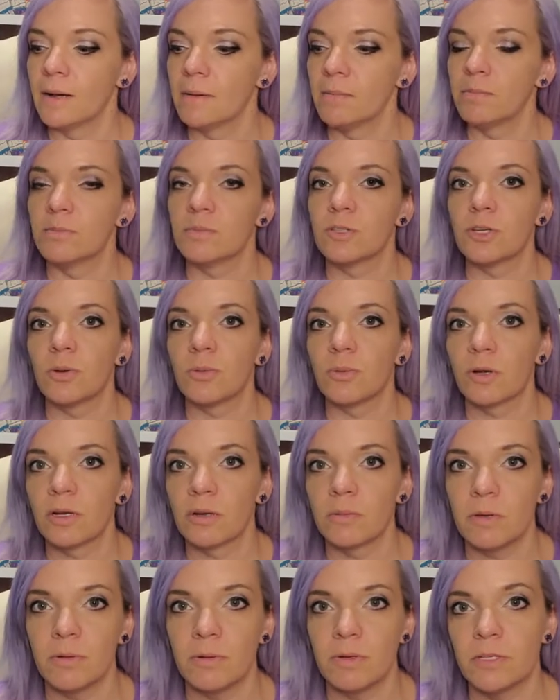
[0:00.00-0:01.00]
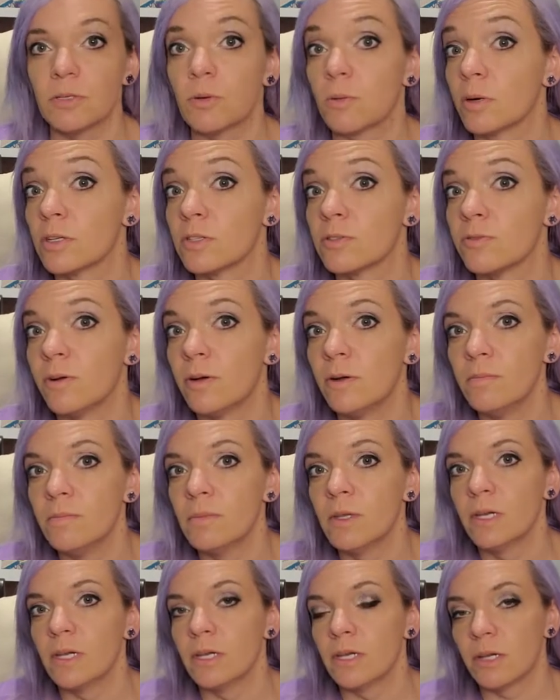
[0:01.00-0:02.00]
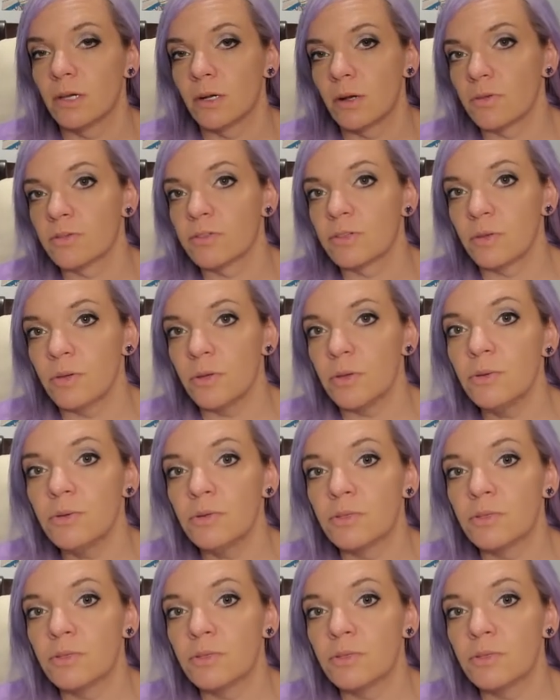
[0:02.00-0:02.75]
So we're going to be resourceful. You could also use